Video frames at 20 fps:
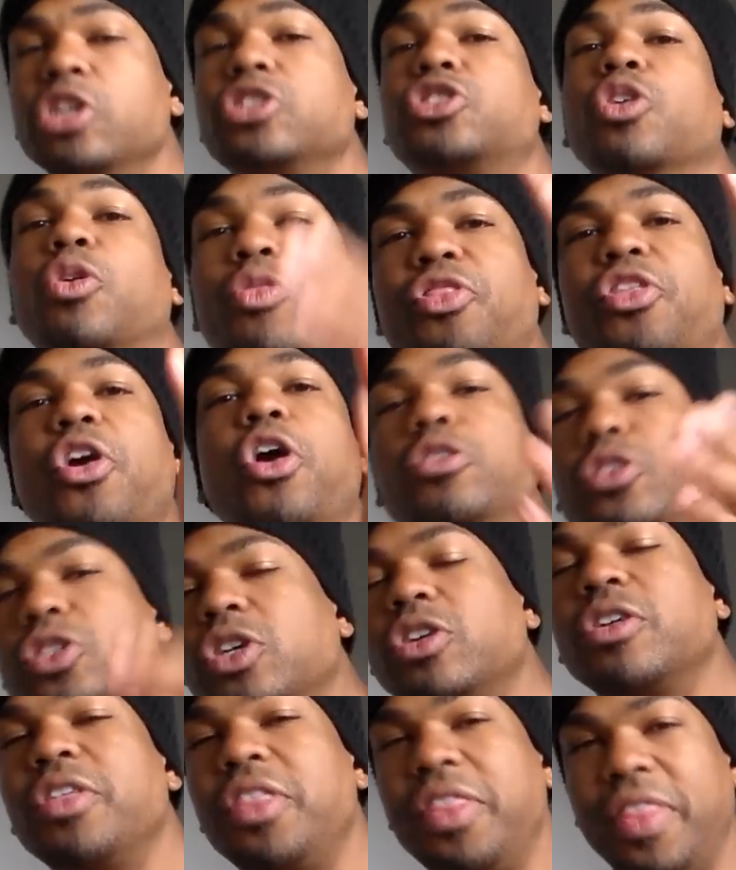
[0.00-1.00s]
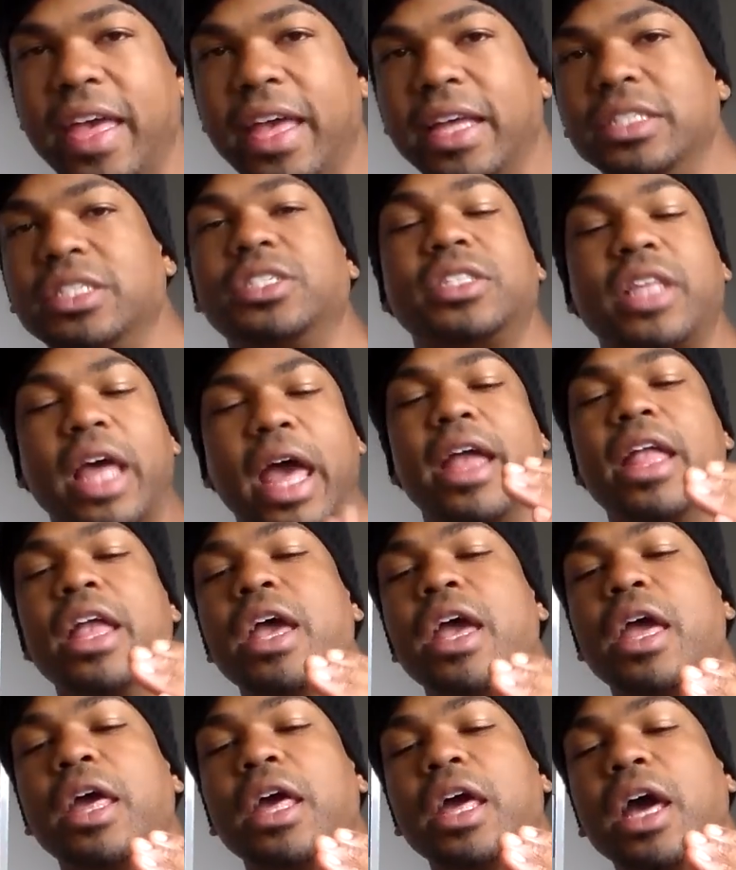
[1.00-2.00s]
So those are the things that
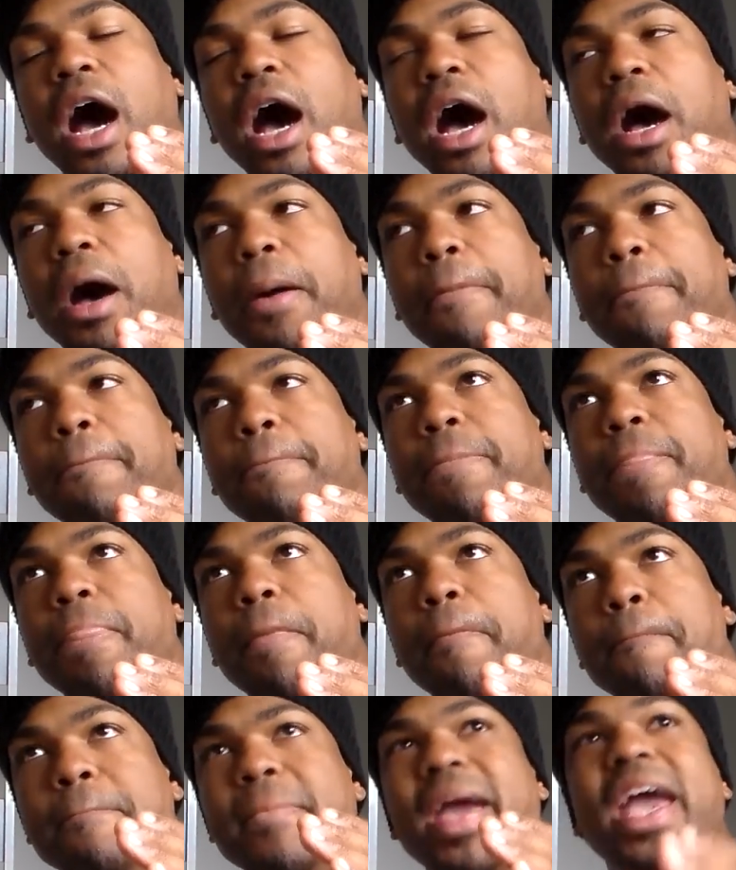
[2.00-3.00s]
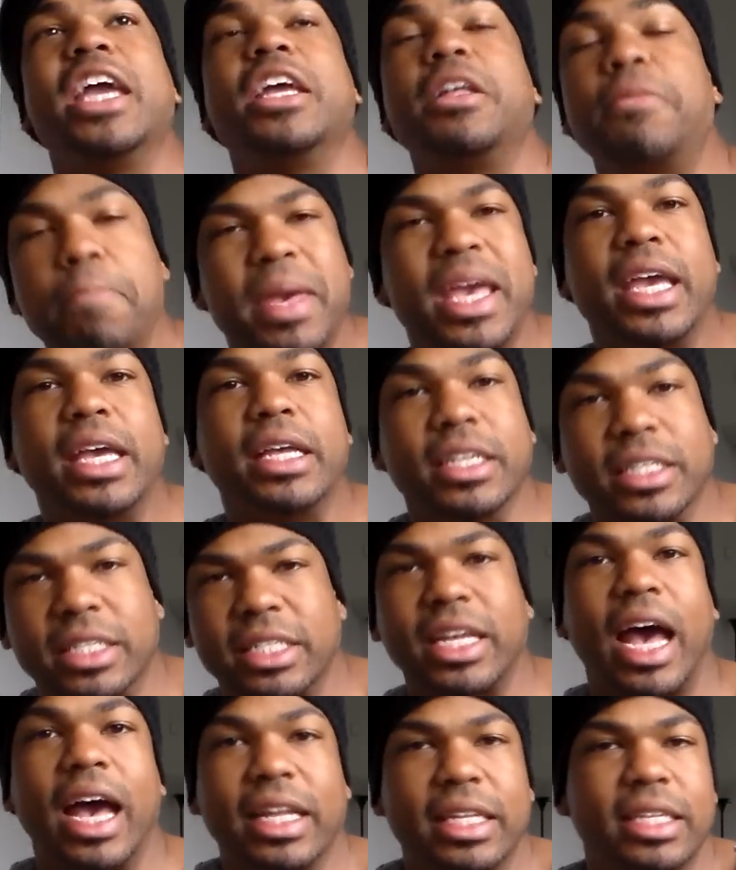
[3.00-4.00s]
um, made me
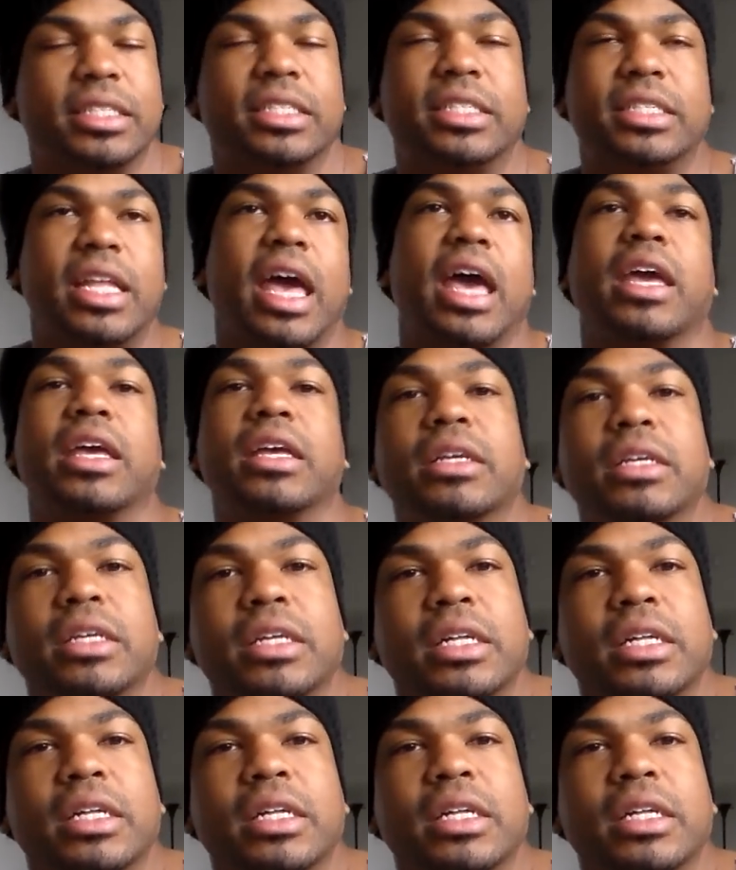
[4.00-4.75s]
decide to stay.